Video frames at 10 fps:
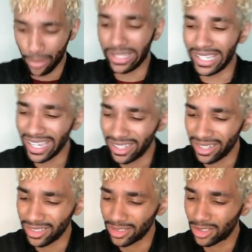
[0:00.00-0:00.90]
yet
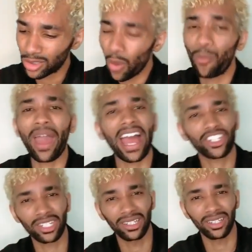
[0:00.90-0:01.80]
so
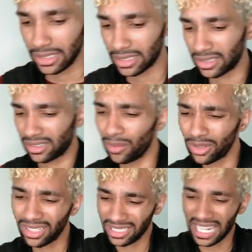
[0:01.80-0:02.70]
passionate. Stubborn
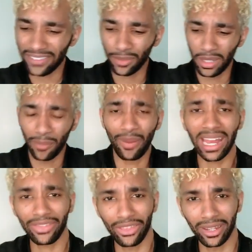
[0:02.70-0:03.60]
doesn't have to be a
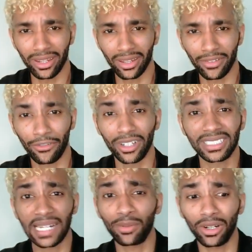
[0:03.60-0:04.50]
bad thing. For
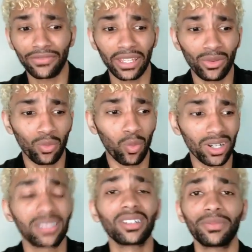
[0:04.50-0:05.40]
example, if they
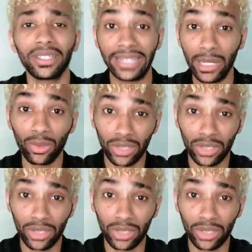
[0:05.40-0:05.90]
want something, they will